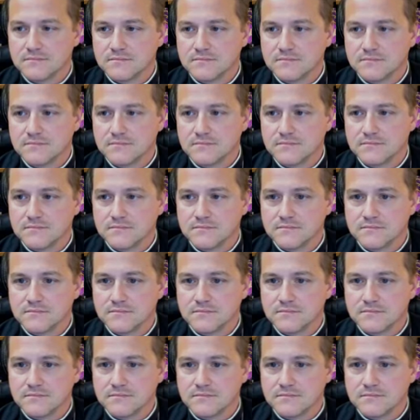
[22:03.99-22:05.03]

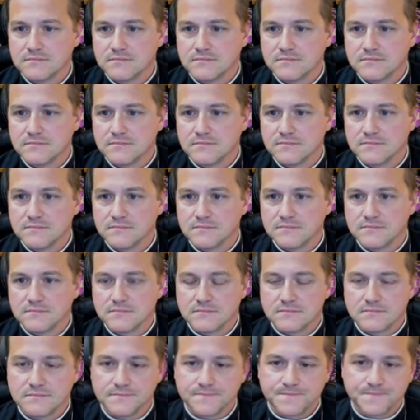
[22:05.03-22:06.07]

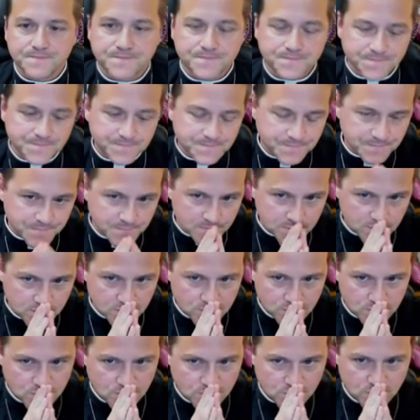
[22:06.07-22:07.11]

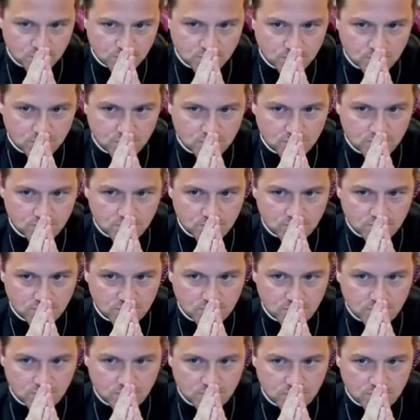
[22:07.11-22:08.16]

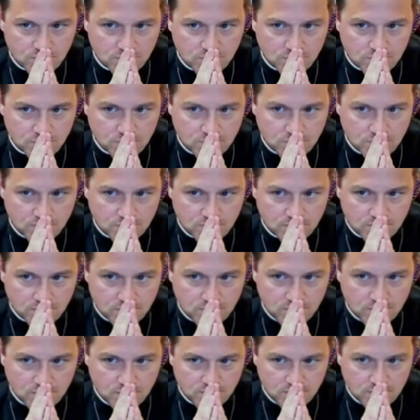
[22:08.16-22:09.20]

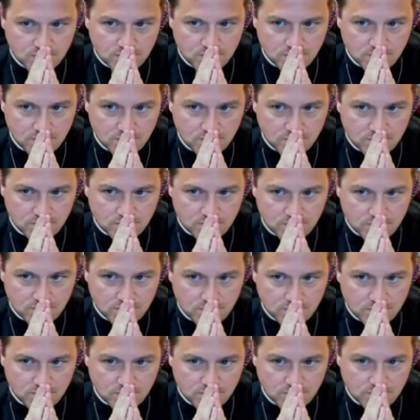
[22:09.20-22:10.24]
(silence)